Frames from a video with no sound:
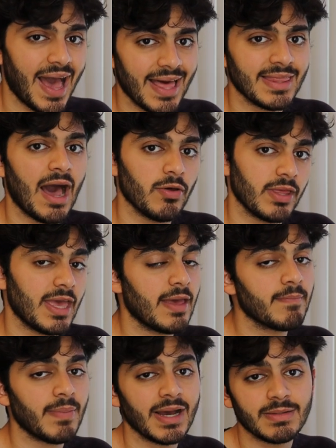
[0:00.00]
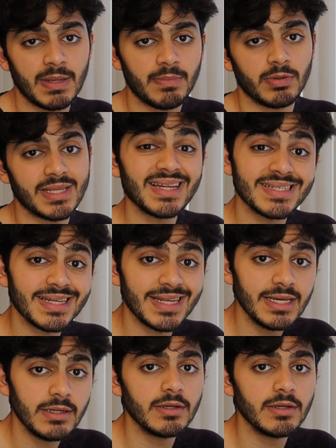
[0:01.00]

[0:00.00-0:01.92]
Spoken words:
and how they impact people dentally.